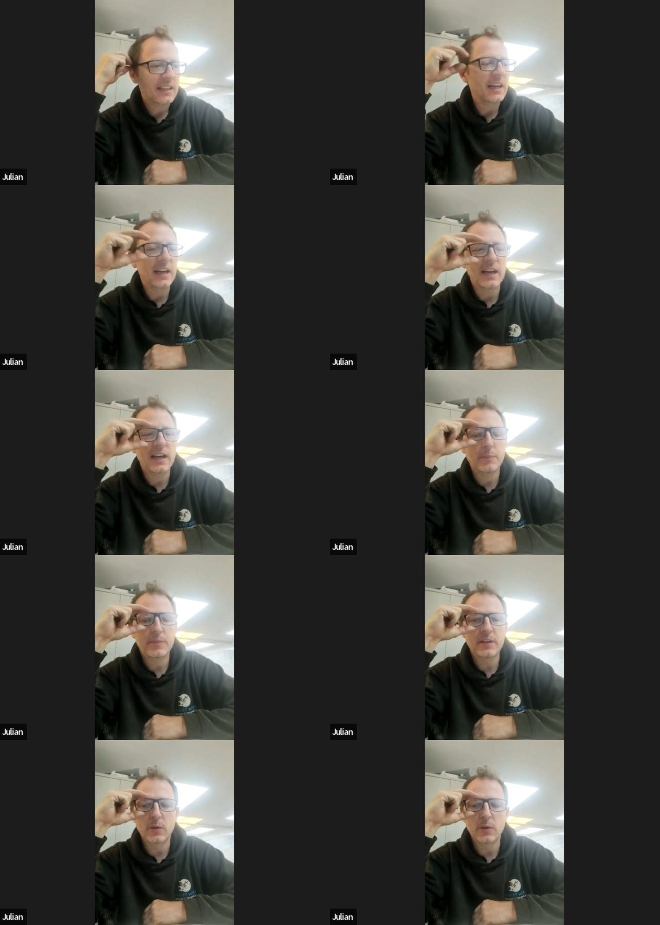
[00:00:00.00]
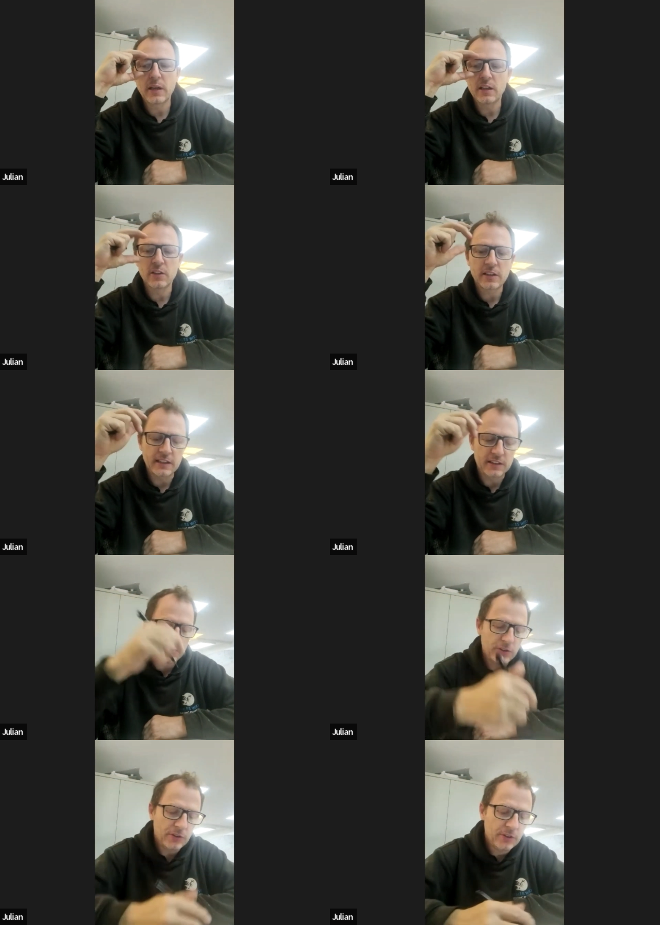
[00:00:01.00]
We are looking
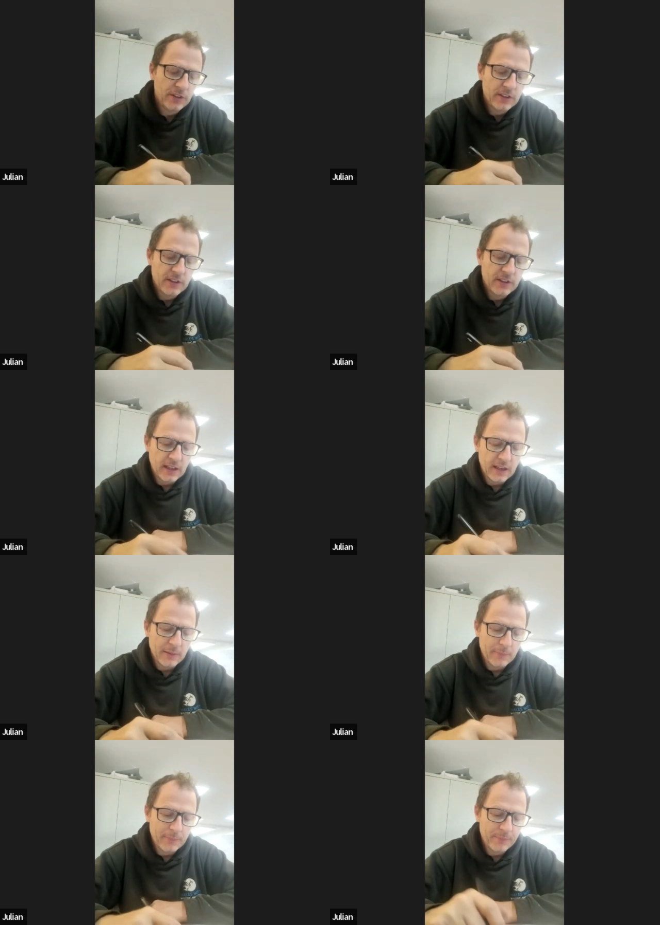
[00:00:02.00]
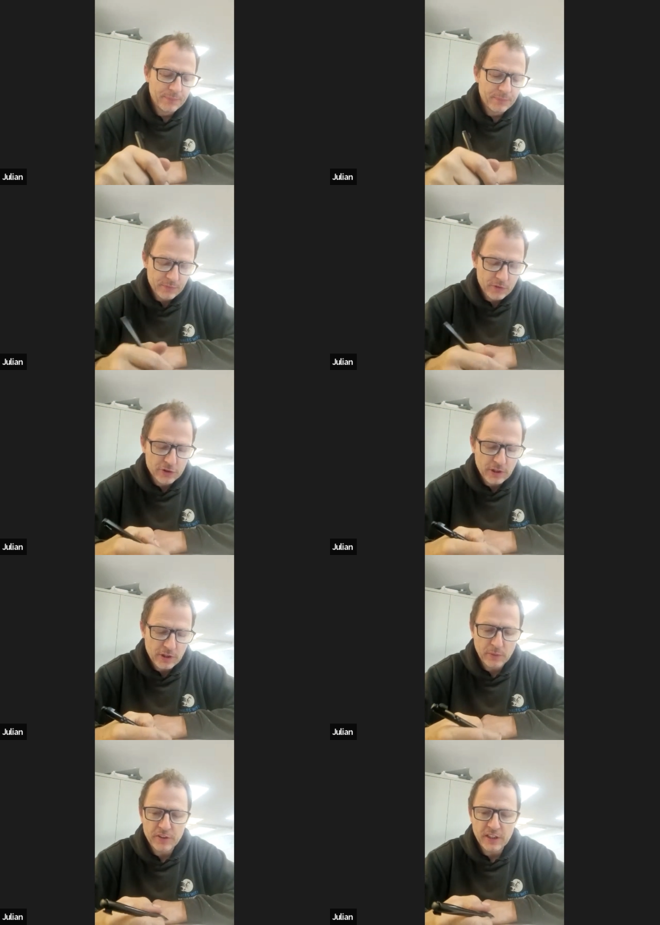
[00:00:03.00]
to do
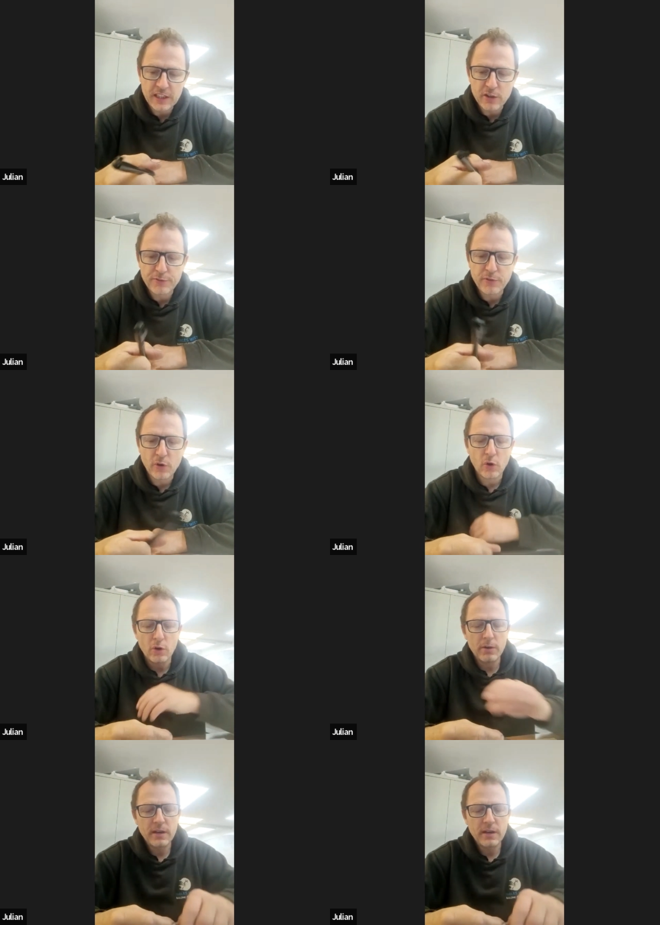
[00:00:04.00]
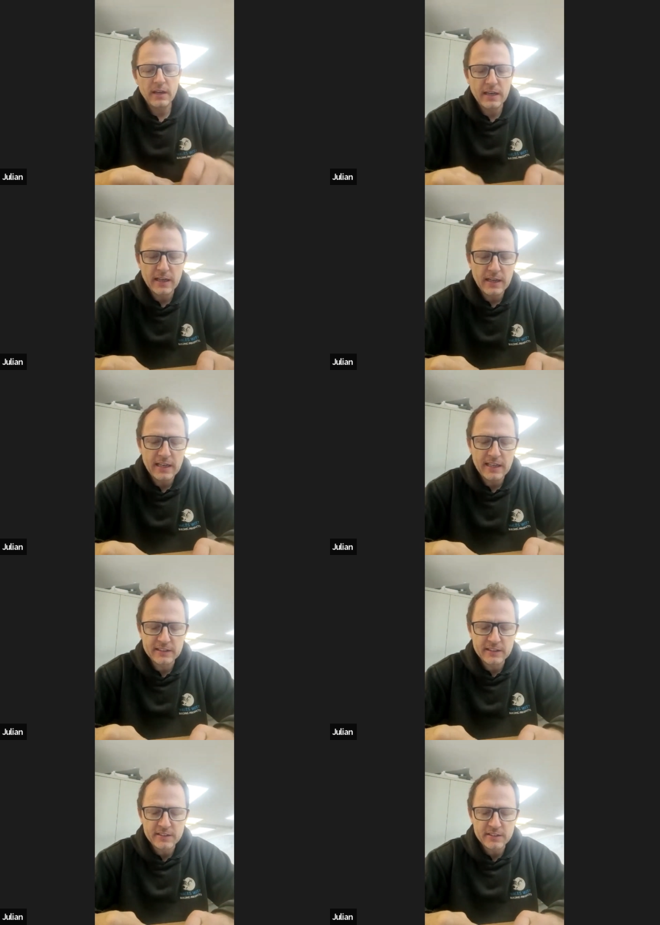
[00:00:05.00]
something with the Eco 4
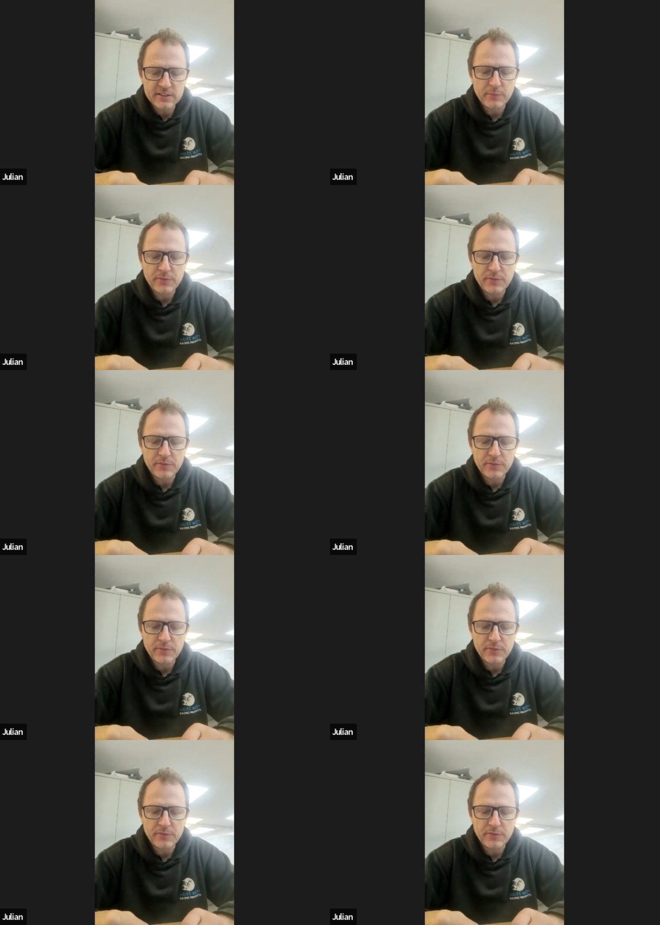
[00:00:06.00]
and some